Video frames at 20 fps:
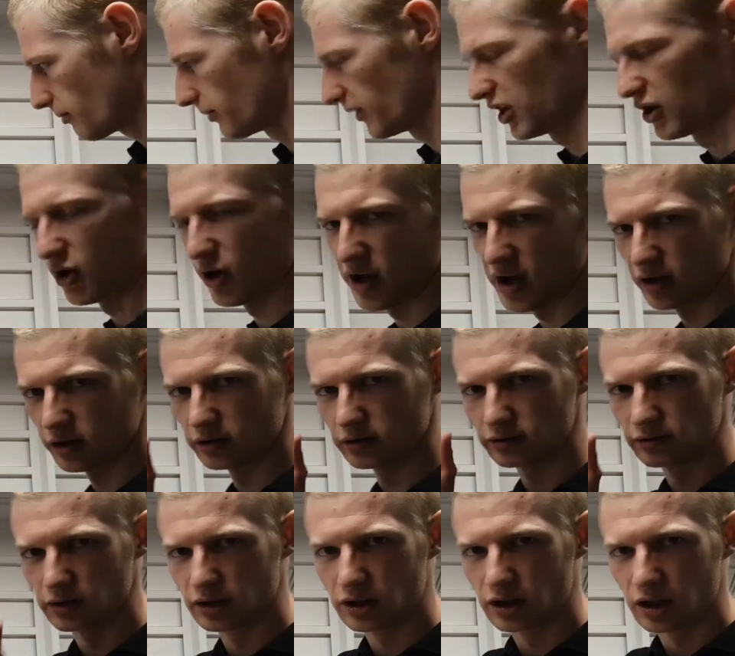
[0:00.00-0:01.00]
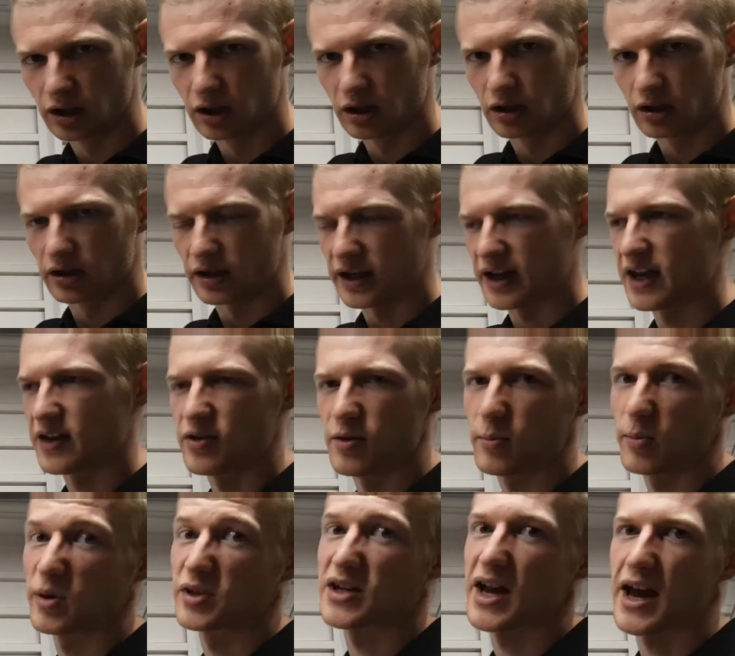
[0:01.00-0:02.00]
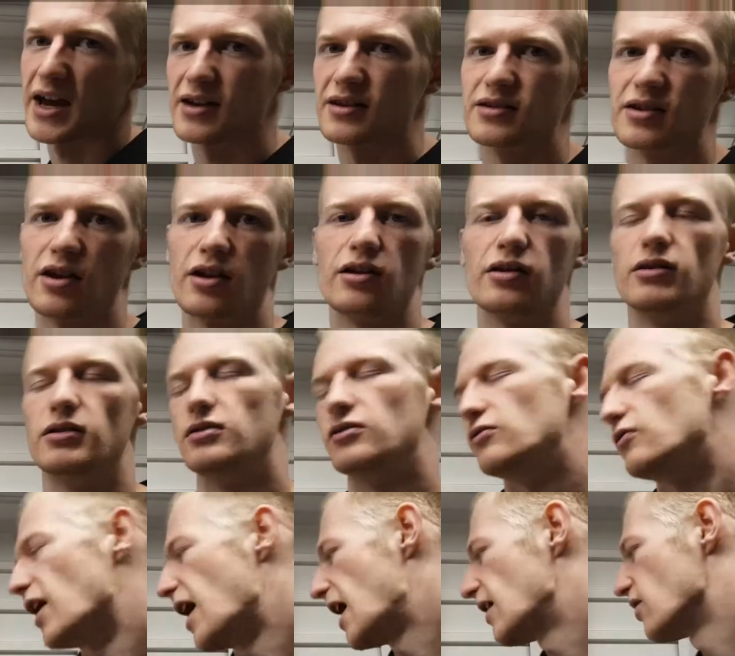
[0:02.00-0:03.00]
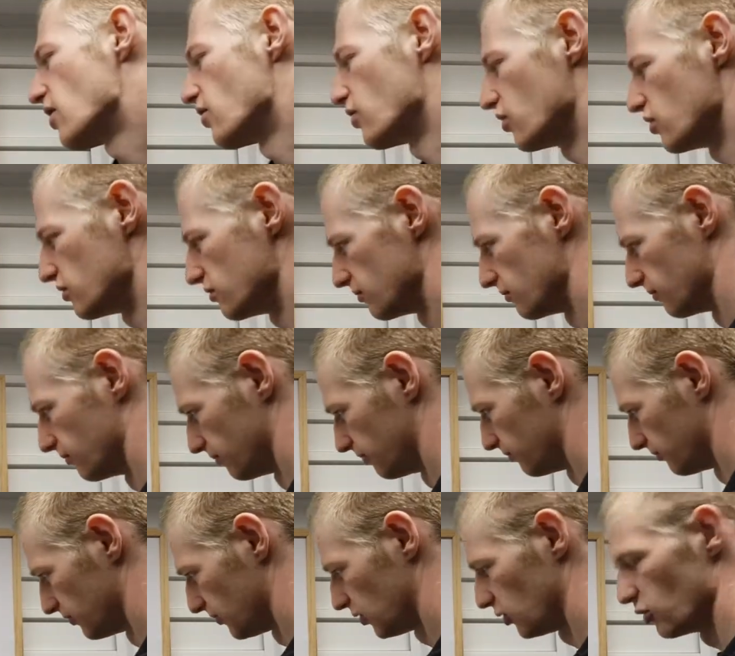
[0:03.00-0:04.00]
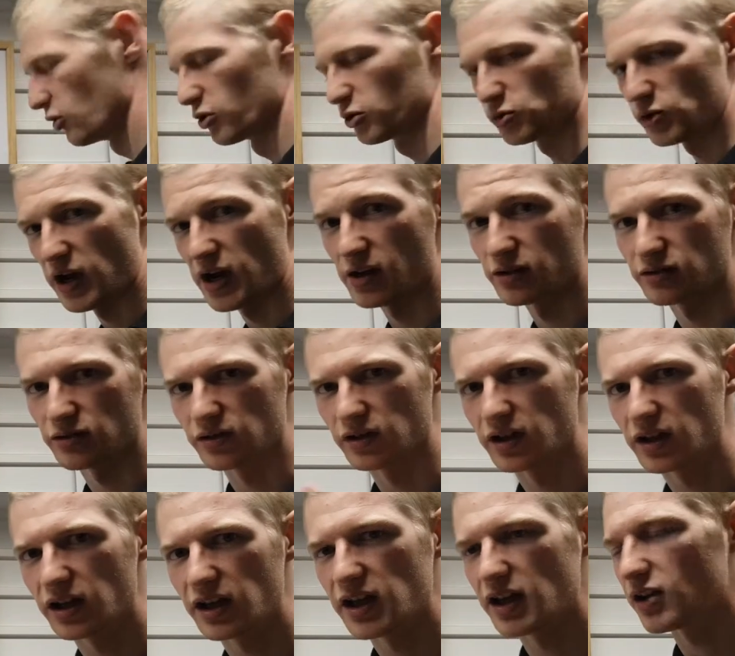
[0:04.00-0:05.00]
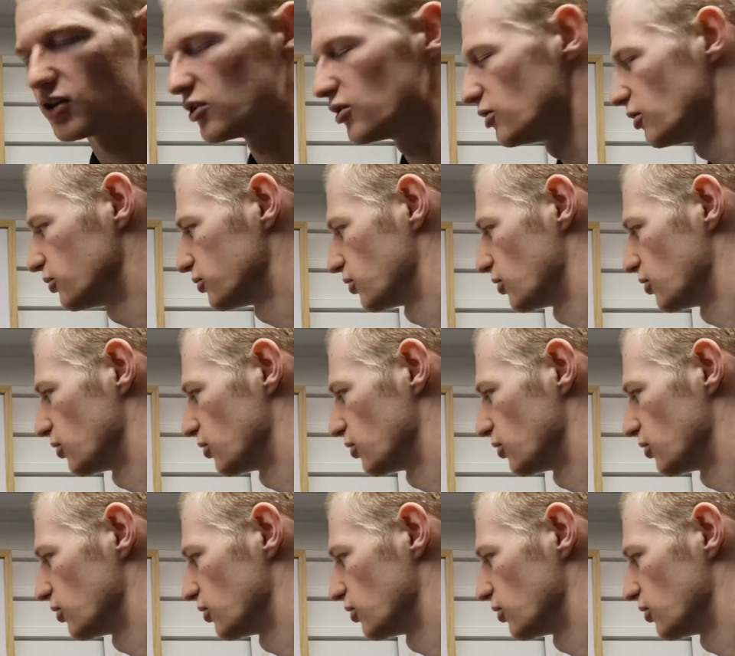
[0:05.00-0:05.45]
You know, it'll hit the protector rather than go straight onto the clear coat.